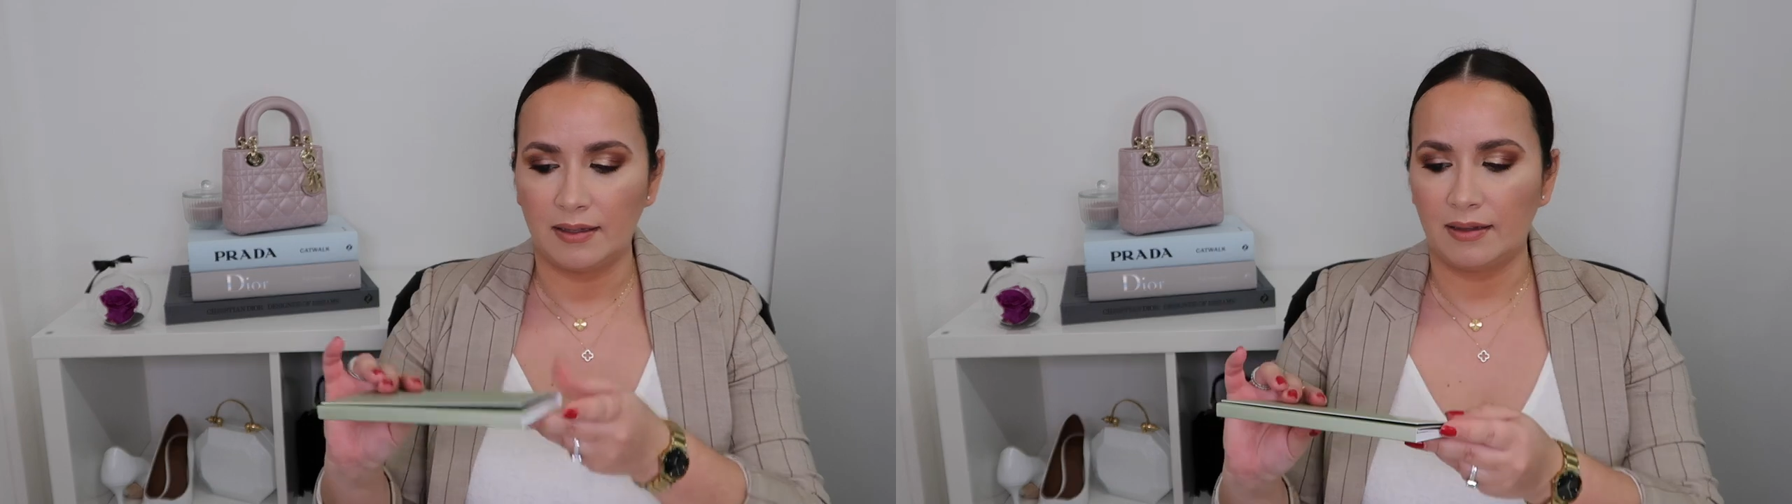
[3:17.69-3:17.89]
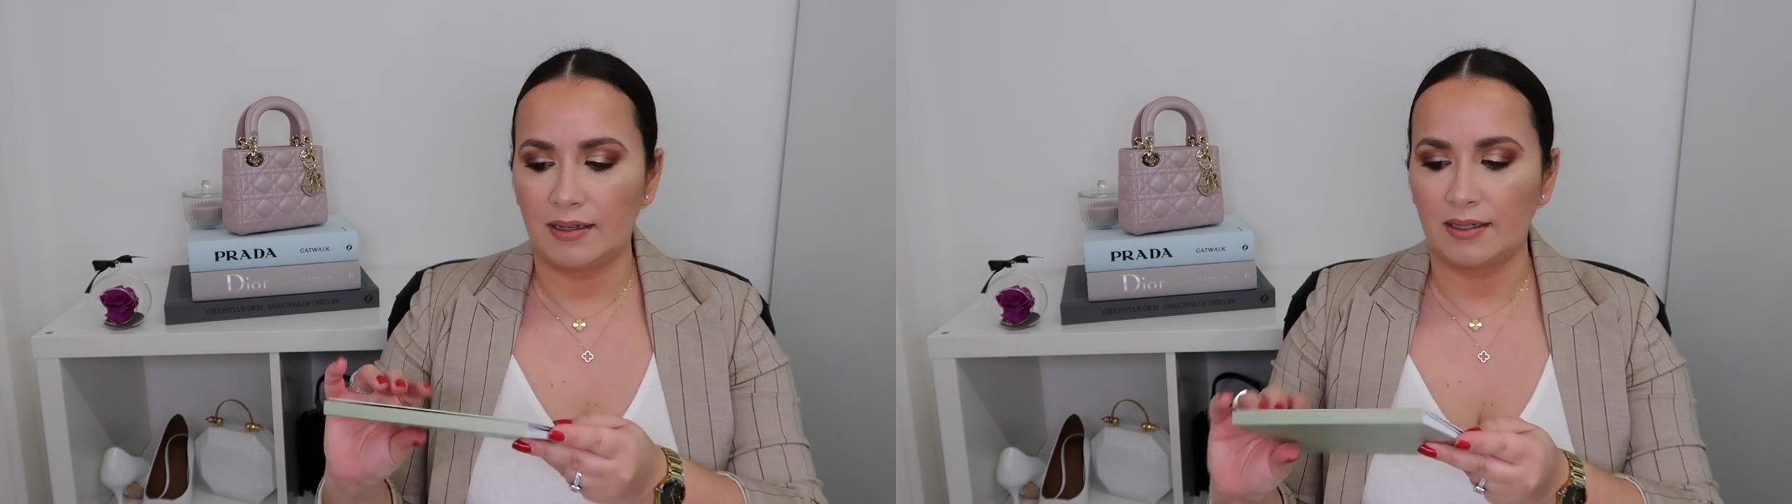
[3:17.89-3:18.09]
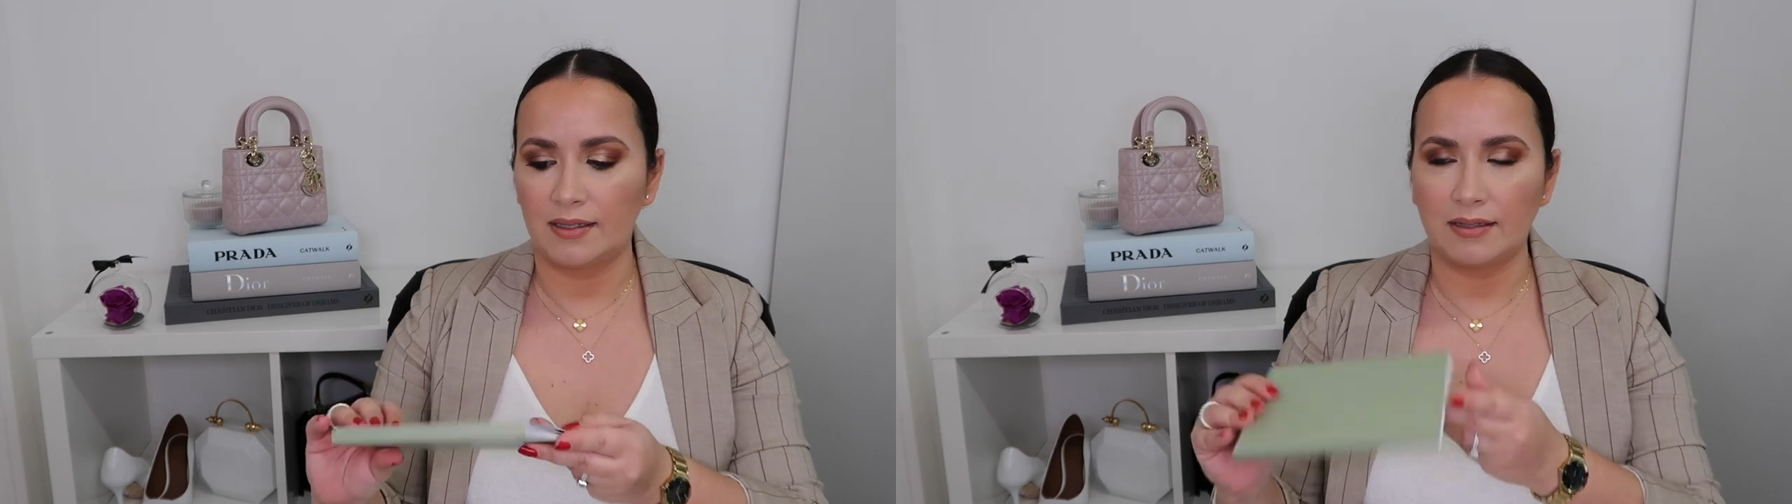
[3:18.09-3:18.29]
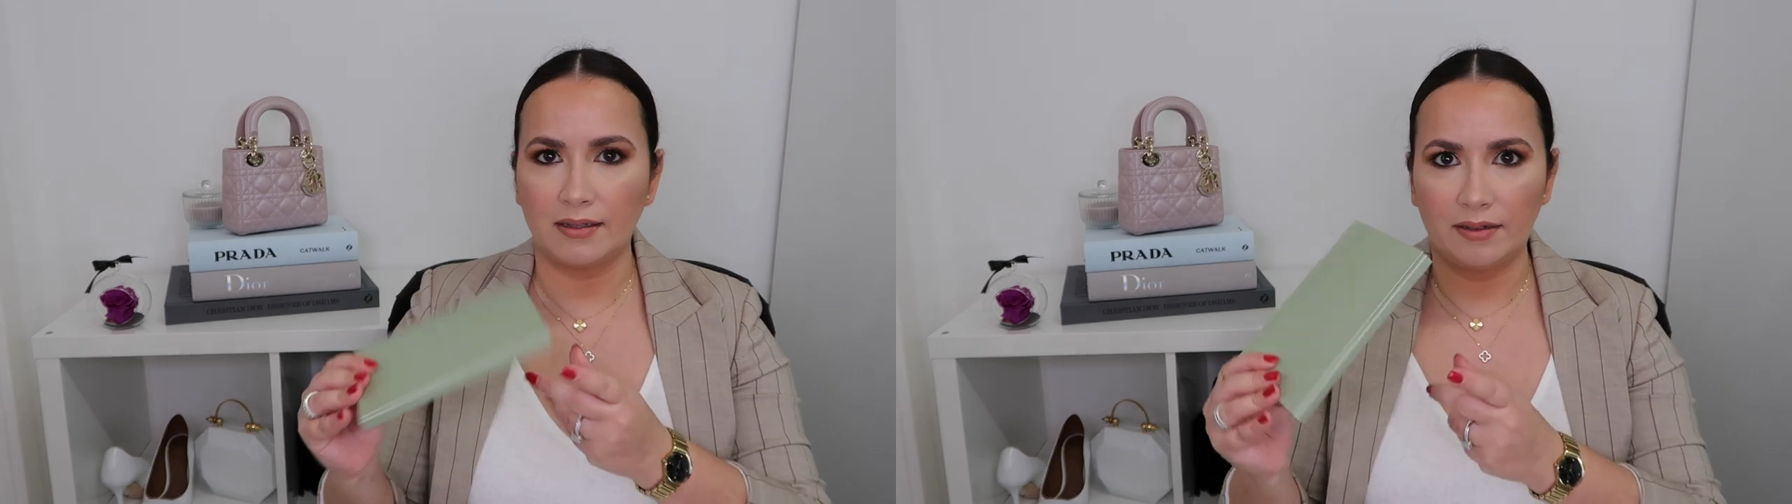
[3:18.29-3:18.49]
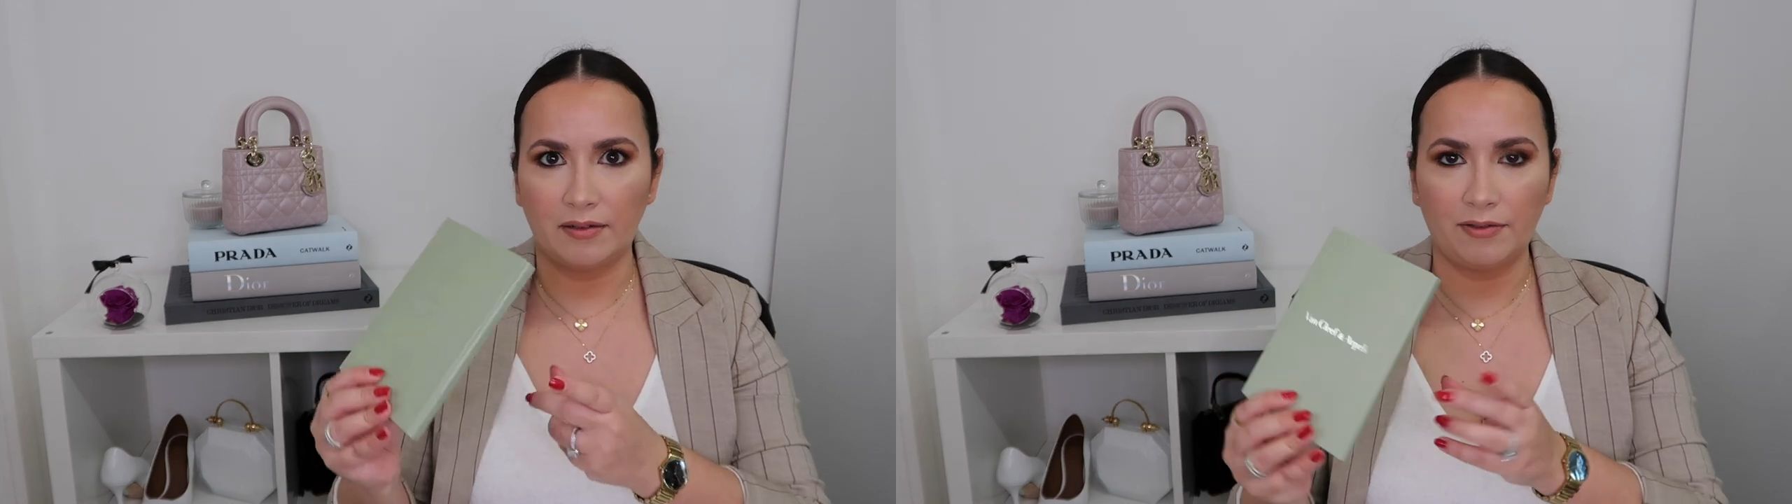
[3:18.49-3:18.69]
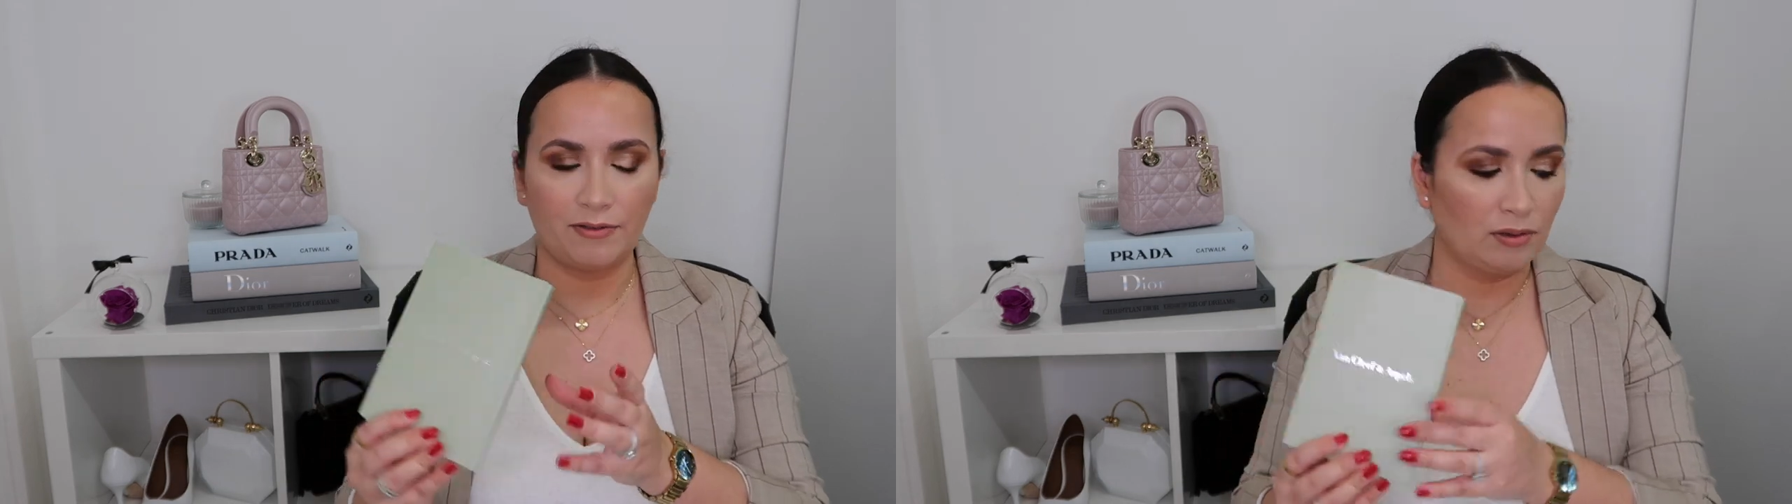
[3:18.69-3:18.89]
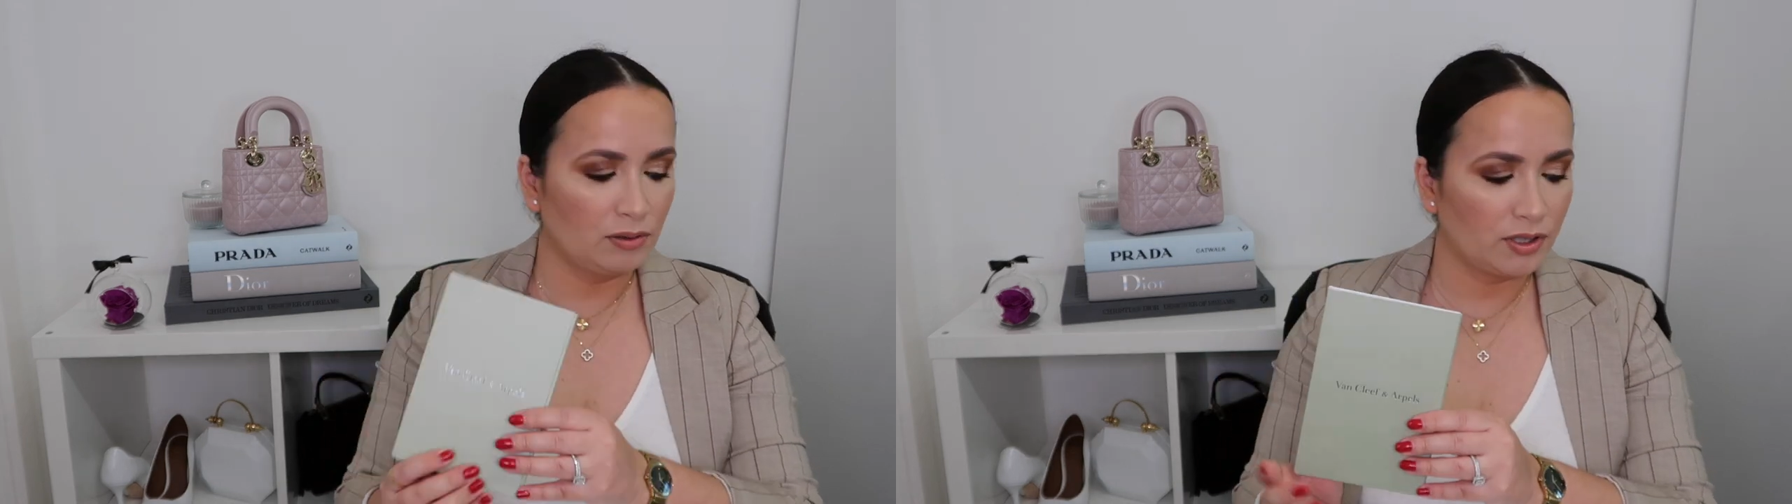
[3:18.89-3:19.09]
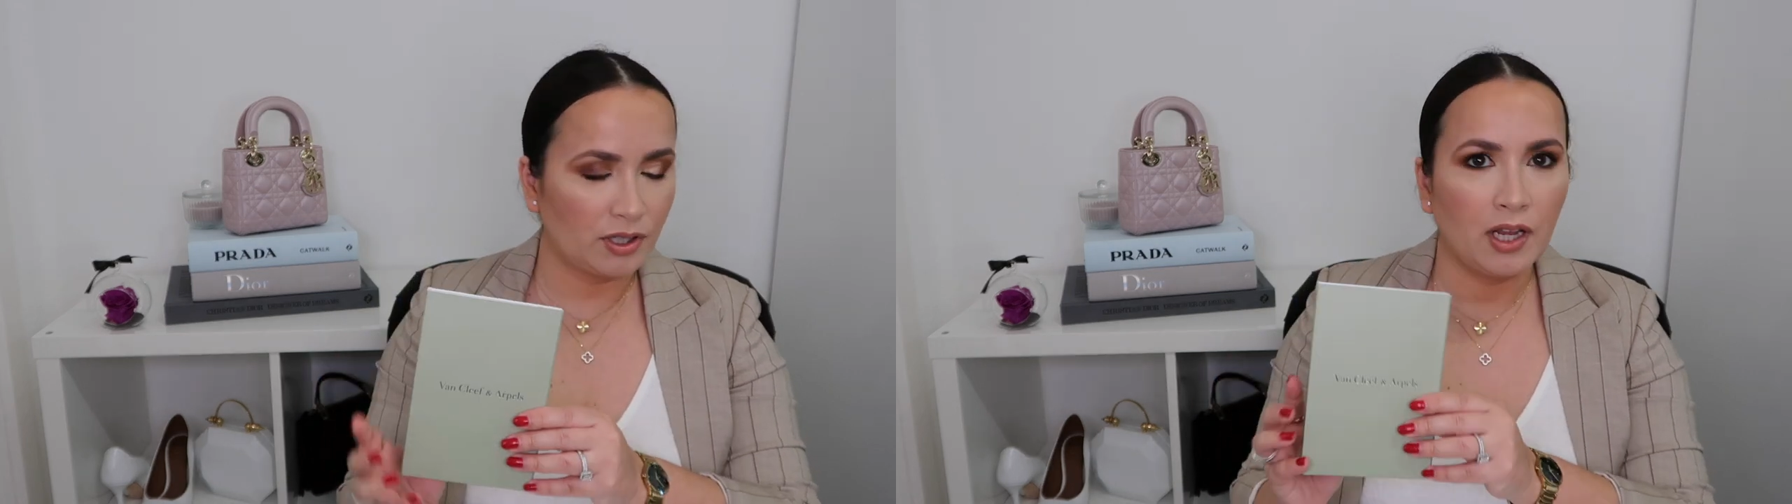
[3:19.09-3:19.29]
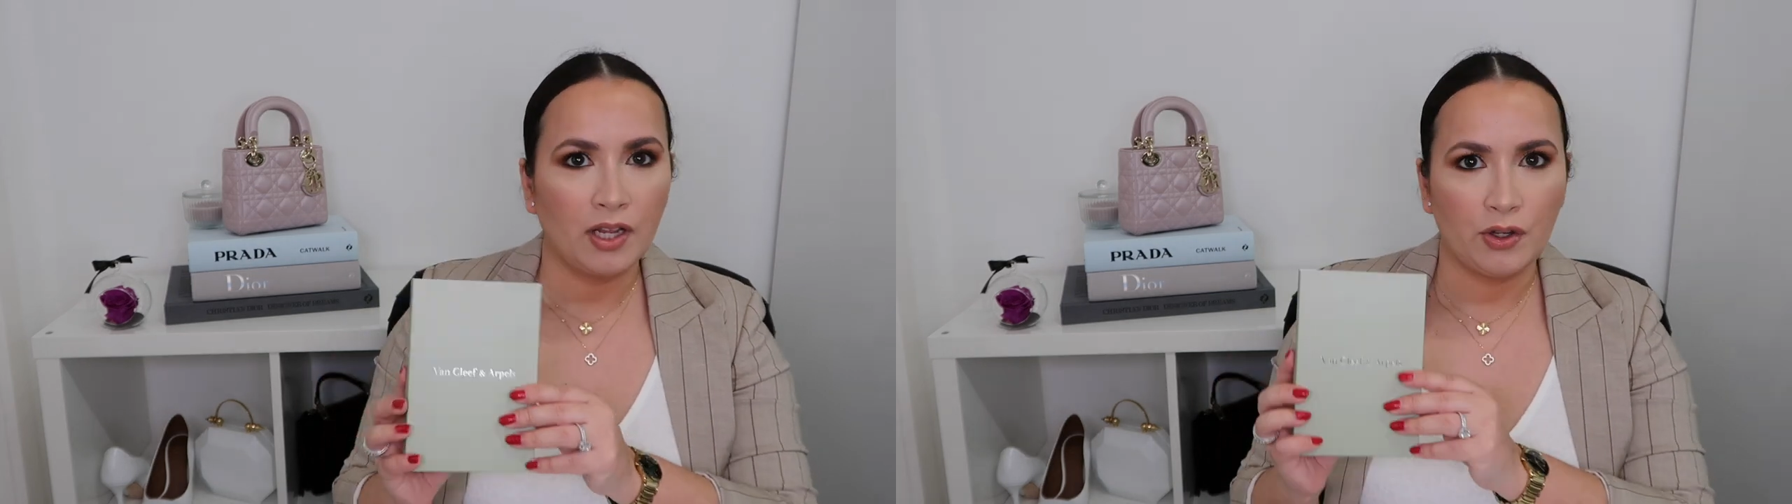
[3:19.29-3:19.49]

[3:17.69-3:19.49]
nice little folder.